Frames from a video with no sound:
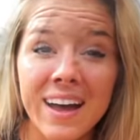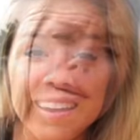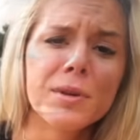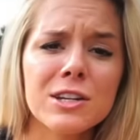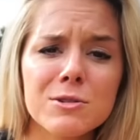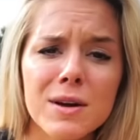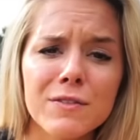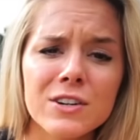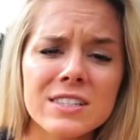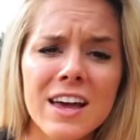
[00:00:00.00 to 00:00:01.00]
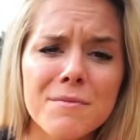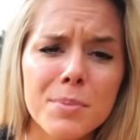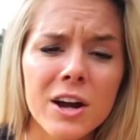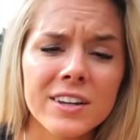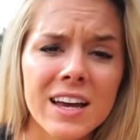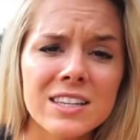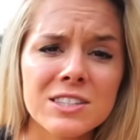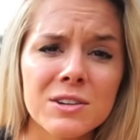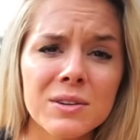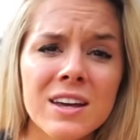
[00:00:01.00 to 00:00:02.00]
And I'm going to do my first live broadcast
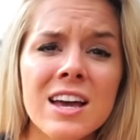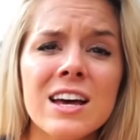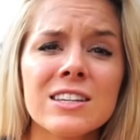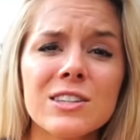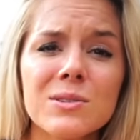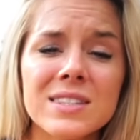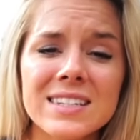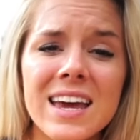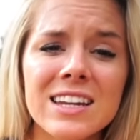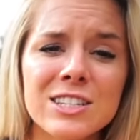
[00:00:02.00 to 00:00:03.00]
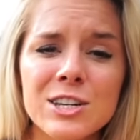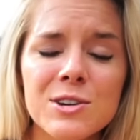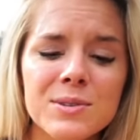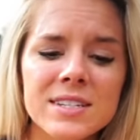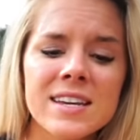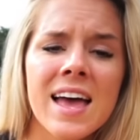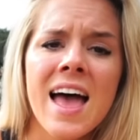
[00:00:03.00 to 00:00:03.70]
soon, so stay tuned.